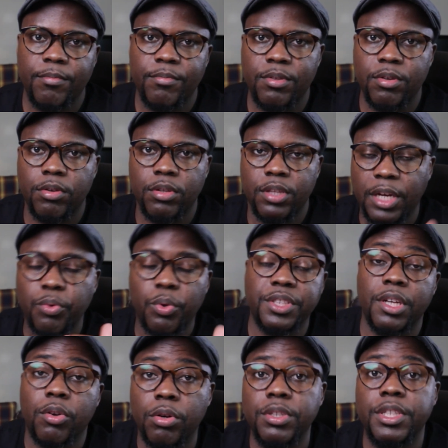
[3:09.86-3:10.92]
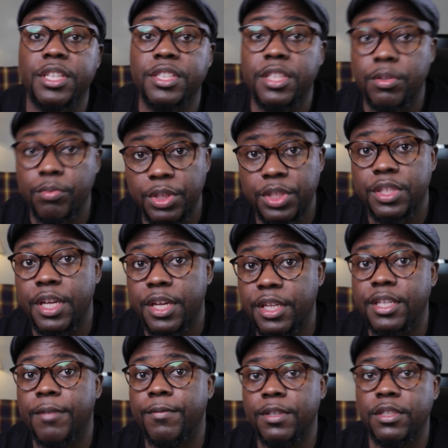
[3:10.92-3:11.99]
That was the context in which they
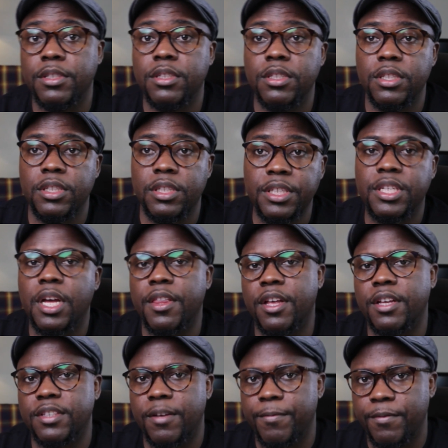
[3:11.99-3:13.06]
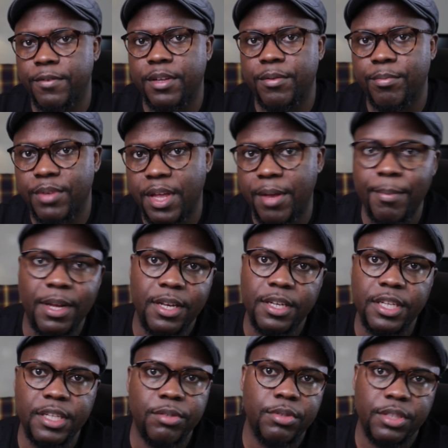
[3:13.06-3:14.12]
intervened in each other's, they meddled
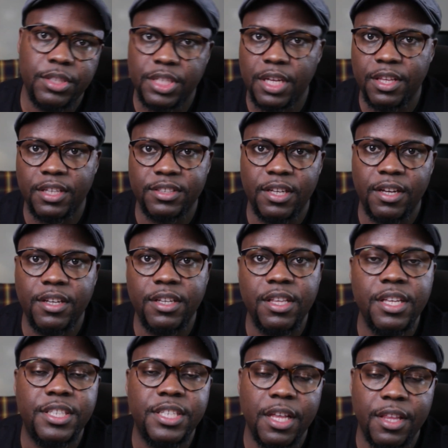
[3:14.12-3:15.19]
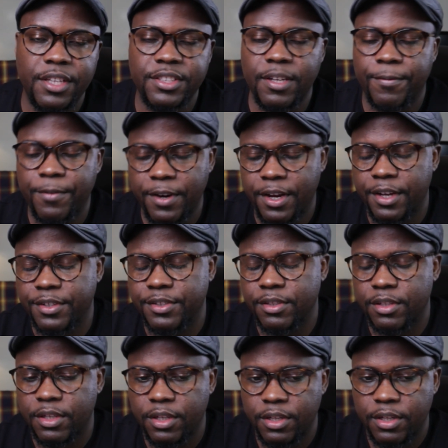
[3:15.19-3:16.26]
into each other's affairs.
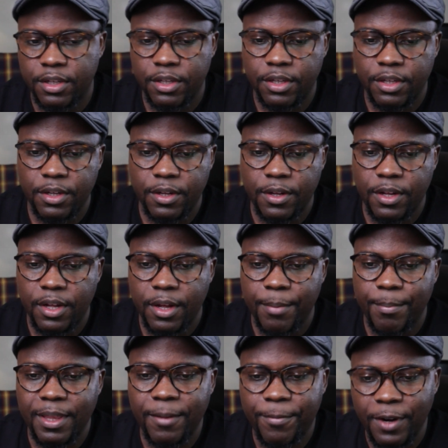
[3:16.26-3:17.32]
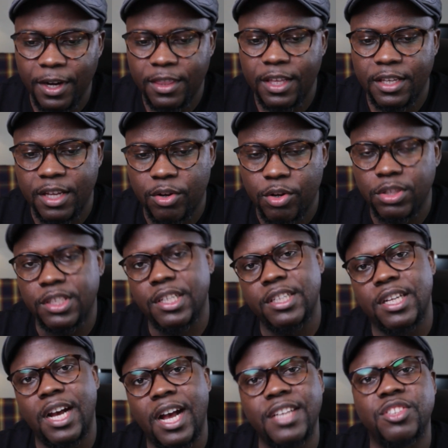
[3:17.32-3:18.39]
But the fact that the continent
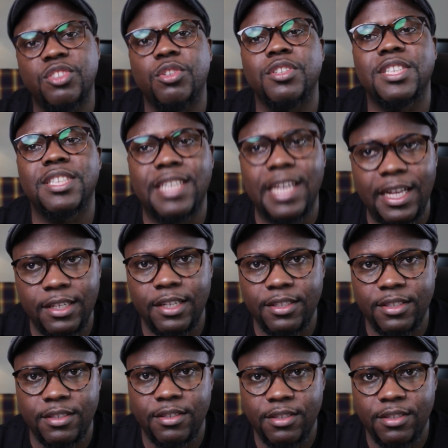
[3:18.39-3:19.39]
has no standards,